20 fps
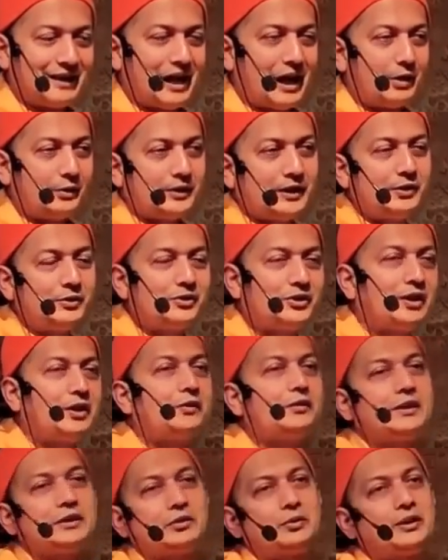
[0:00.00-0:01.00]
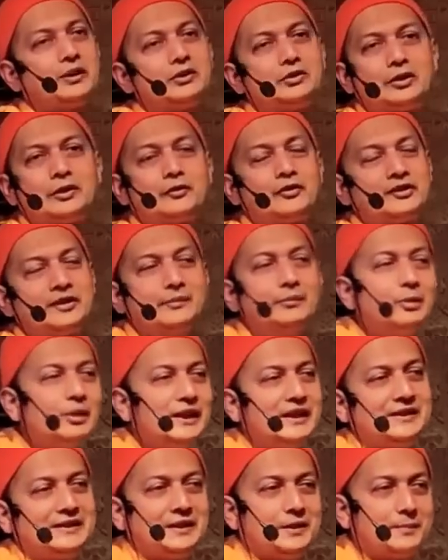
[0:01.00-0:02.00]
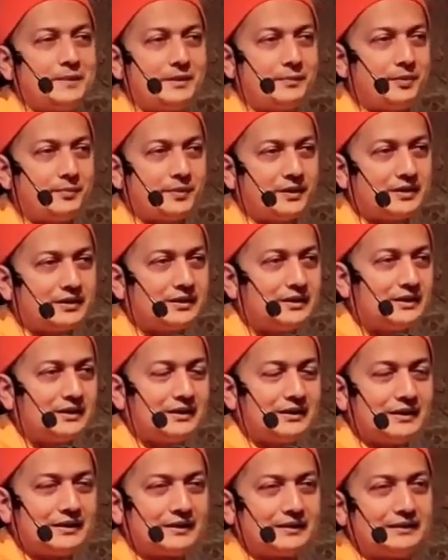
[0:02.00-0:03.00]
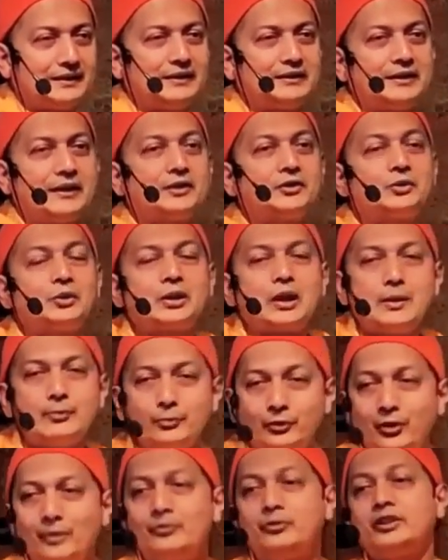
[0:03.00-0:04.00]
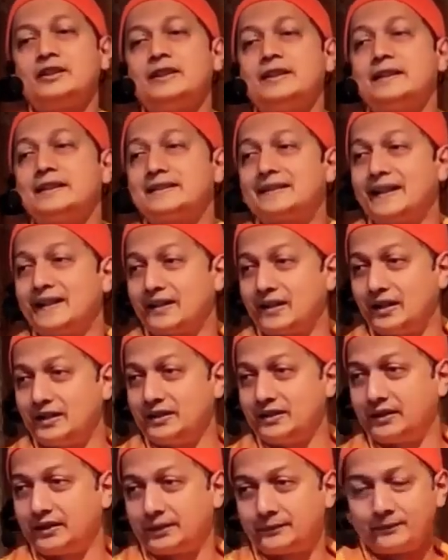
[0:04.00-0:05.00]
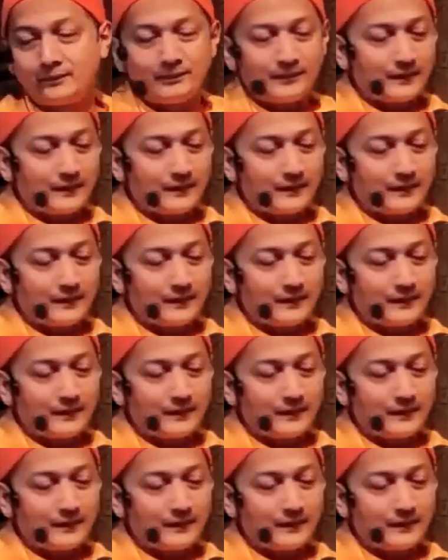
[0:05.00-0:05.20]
How can you generate? You can sort of simulate it maybe, but it has to come from within. It's like hunger.